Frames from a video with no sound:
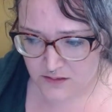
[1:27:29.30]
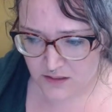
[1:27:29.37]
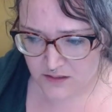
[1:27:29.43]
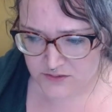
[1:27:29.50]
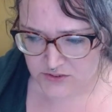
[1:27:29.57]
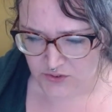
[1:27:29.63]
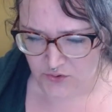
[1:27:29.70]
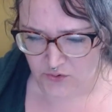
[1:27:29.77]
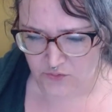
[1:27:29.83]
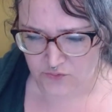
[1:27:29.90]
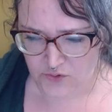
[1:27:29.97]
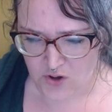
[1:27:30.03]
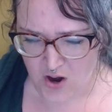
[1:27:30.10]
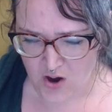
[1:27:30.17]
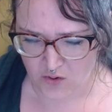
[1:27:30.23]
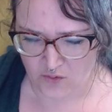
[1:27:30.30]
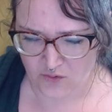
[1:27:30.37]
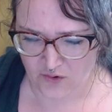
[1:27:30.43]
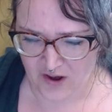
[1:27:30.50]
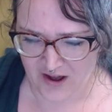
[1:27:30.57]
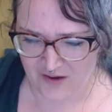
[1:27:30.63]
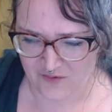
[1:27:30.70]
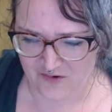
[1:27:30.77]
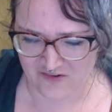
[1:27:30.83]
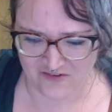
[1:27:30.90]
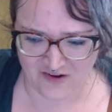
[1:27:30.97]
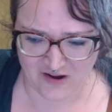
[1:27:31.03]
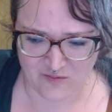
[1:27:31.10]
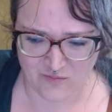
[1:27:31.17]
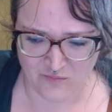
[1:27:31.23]
So no, if
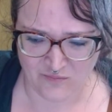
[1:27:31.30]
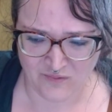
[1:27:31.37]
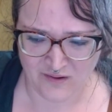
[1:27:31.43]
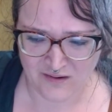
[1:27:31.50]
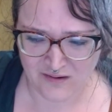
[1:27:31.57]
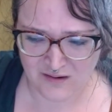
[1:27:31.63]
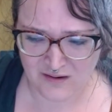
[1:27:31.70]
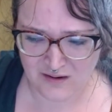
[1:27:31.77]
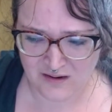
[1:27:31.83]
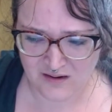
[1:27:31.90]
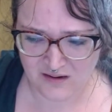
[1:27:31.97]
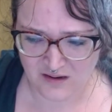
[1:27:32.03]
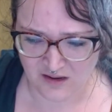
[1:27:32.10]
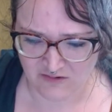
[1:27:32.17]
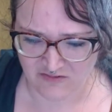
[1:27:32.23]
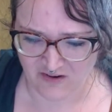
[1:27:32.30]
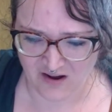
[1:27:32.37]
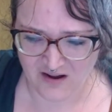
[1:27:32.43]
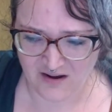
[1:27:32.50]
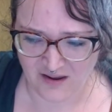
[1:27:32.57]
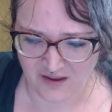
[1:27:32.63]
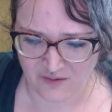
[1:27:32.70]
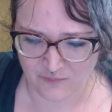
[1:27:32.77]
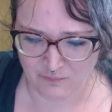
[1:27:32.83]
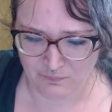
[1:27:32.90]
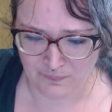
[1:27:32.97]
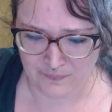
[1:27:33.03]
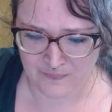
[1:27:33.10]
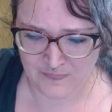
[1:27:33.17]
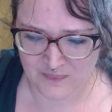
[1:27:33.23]
I am